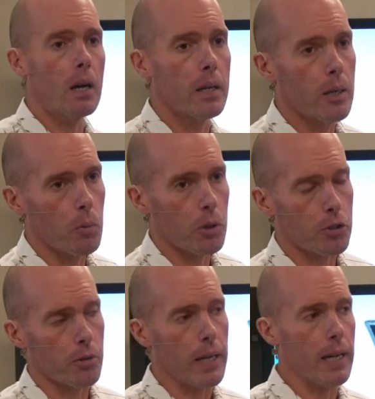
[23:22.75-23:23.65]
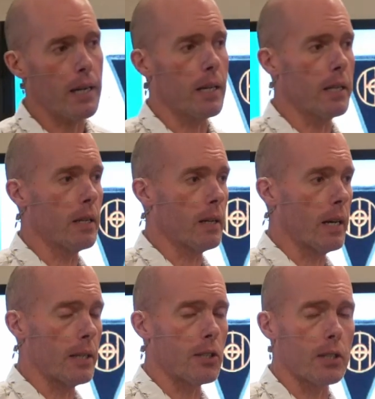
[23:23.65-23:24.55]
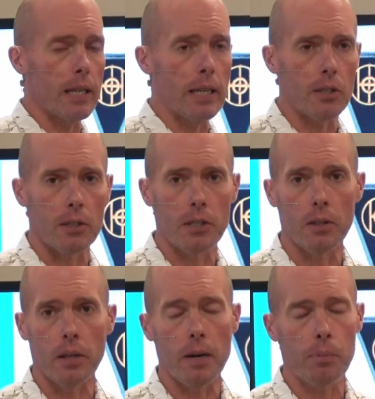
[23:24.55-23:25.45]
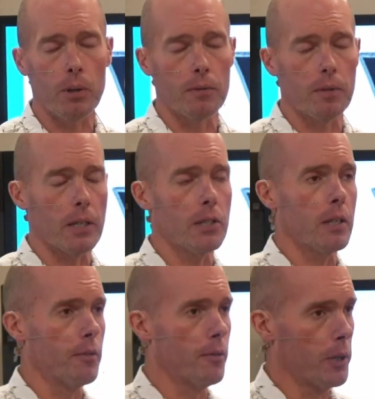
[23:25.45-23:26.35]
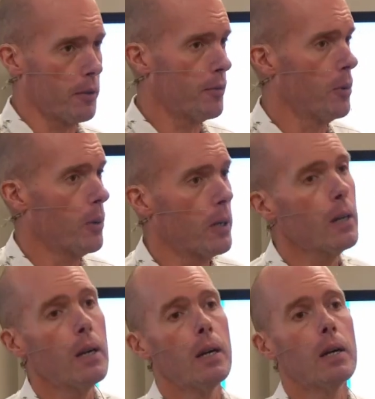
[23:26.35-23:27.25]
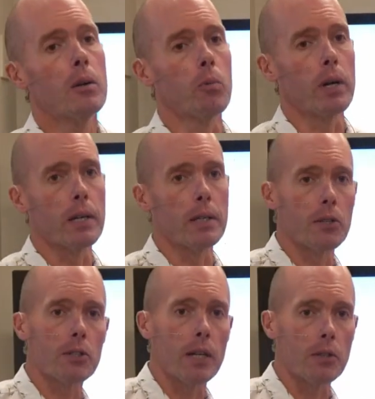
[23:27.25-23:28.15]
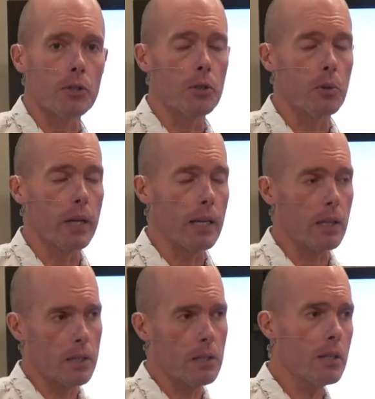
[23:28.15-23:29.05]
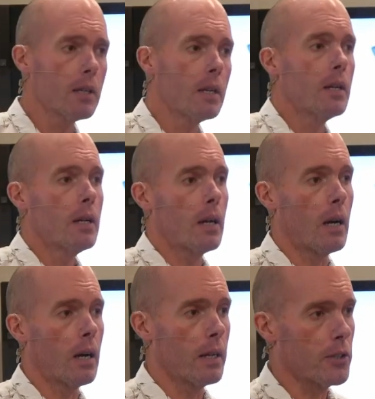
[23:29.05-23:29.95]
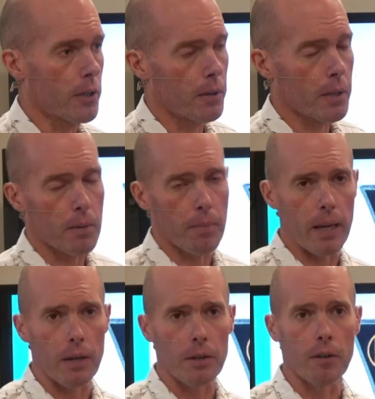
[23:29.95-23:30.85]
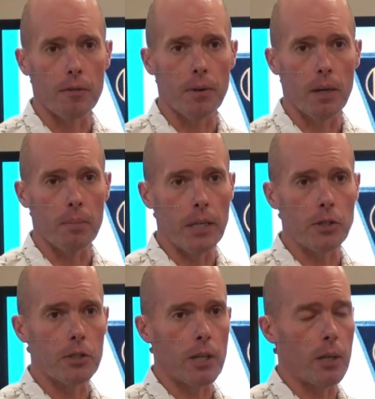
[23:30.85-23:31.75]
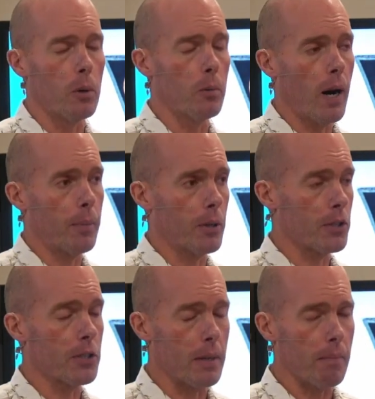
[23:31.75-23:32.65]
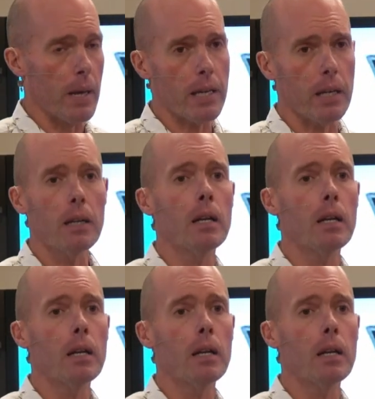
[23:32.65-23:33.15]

It will train in the United States until April of 1944, when it is sent to England. It's under the command of Major General Robert C. Macon.